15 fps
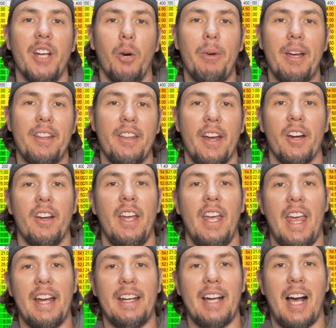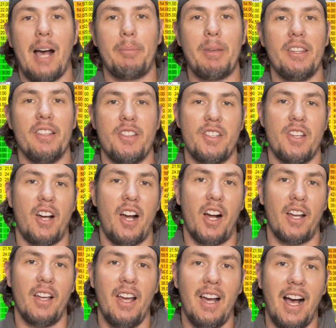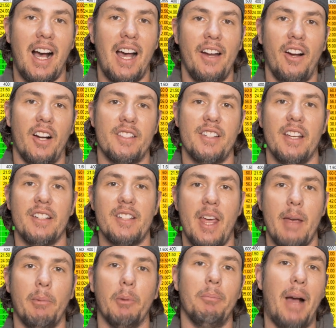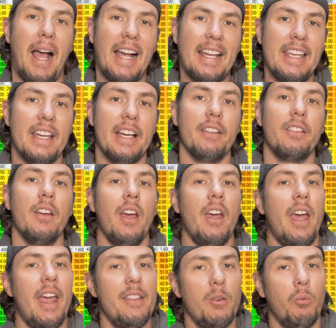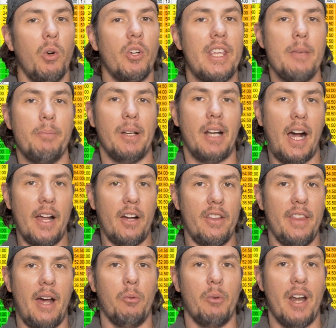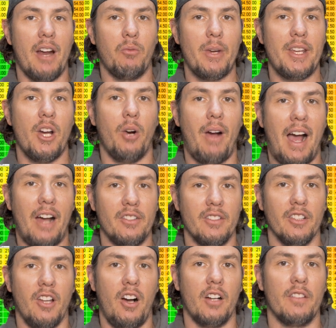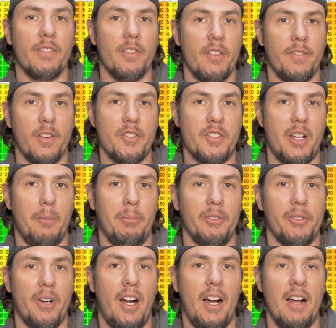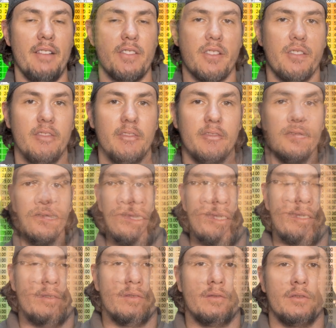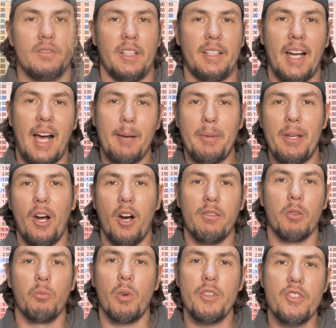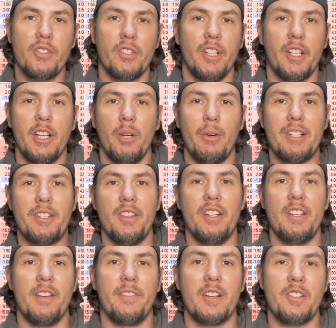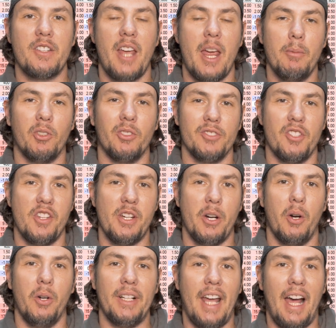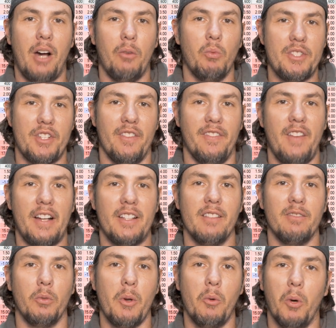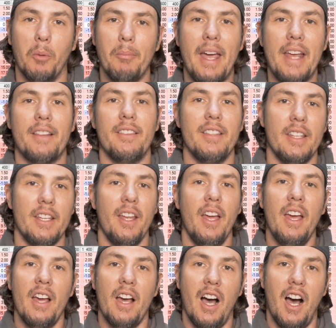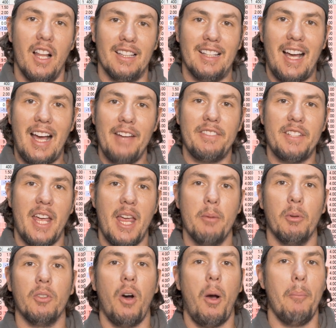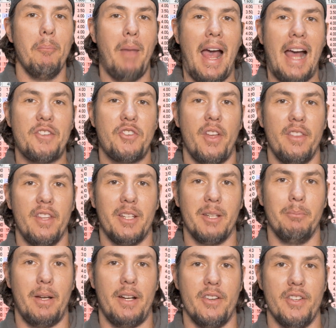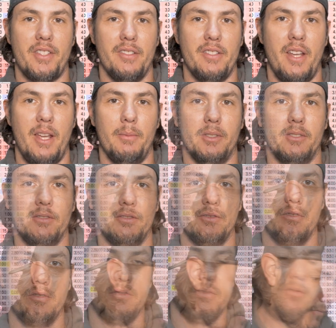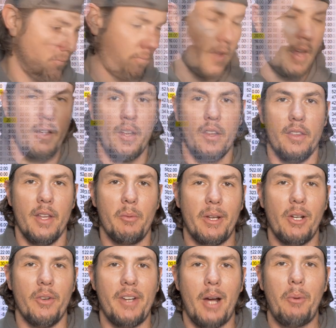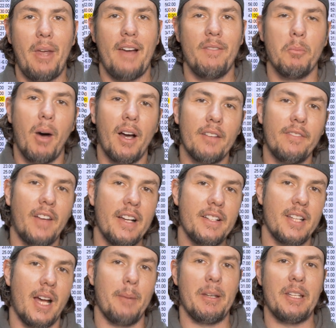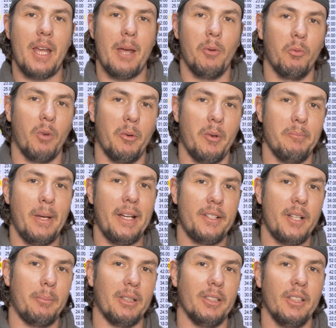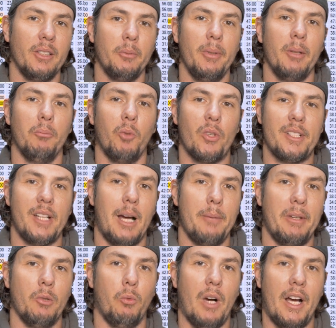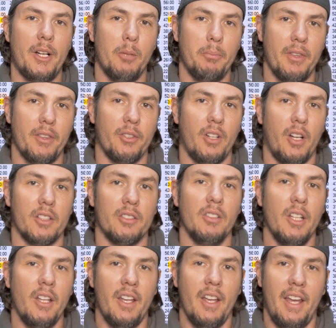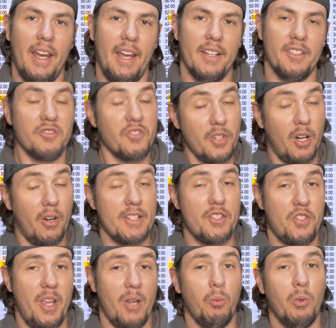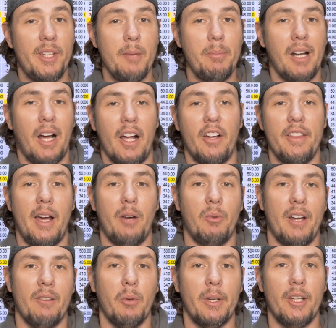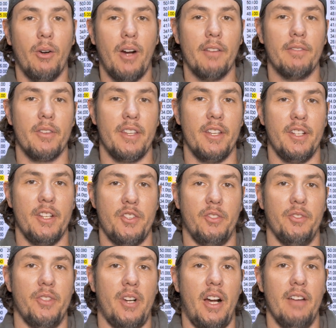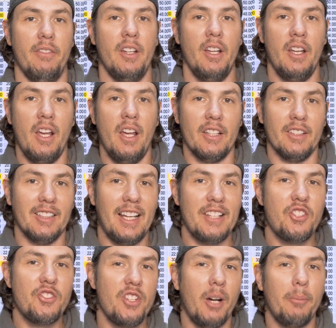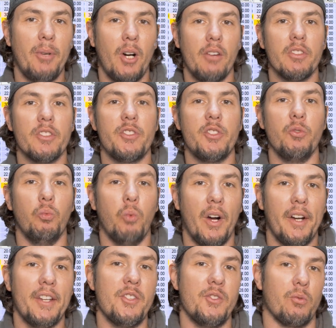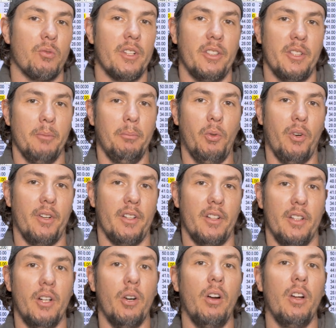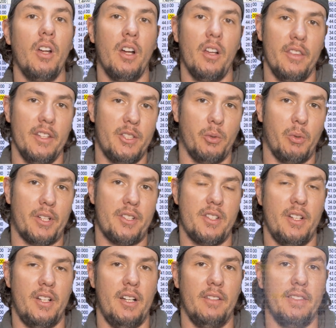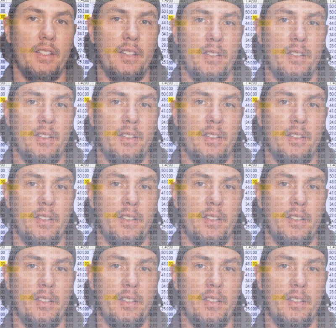go in there, and copy the stock high octane table back in. And then we'll keep an eye on that whenever we go out and log for the first couple drives. To copy over, we're just going to go into the difference table, zero it out, which effectively will make the live table match the comparison table. There we go. Now we have a modified timing table where we picked up a little bit more timing, a wide open throttle. And so, as I said, we'll keep an eye on that whenever we go out for the initial drive. Let's jump over to what is really important, though, the torque stuff.